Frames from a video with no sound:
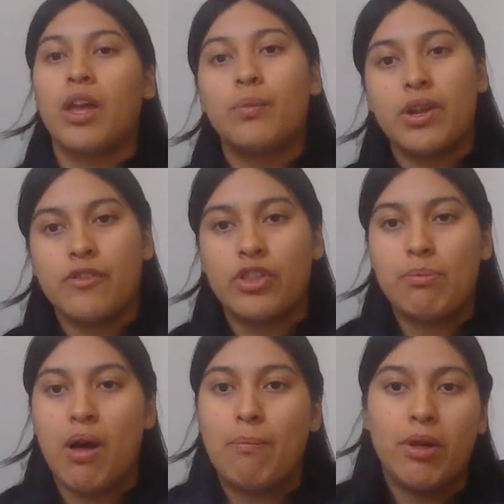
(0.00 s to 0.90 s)
And whenever
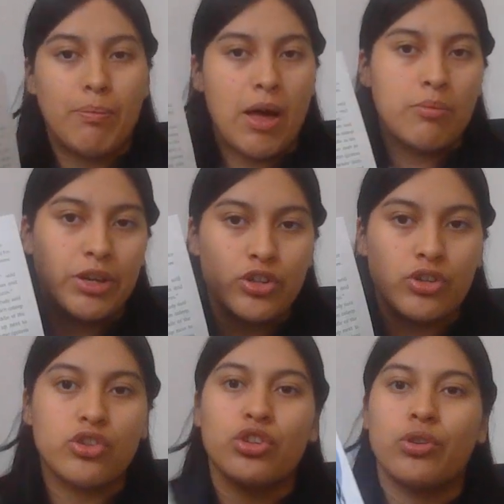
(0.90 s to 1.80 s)
they pop up, I'll make
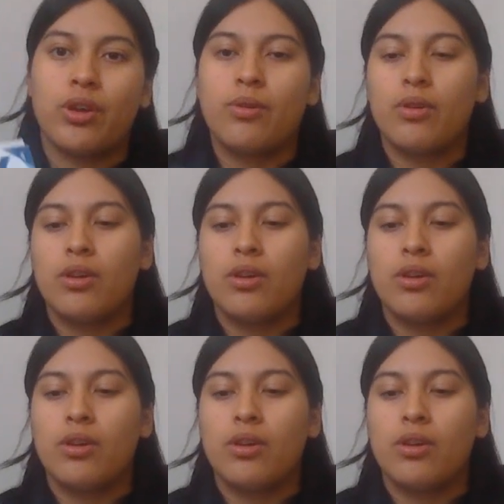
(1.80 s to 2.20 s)
sure to show you.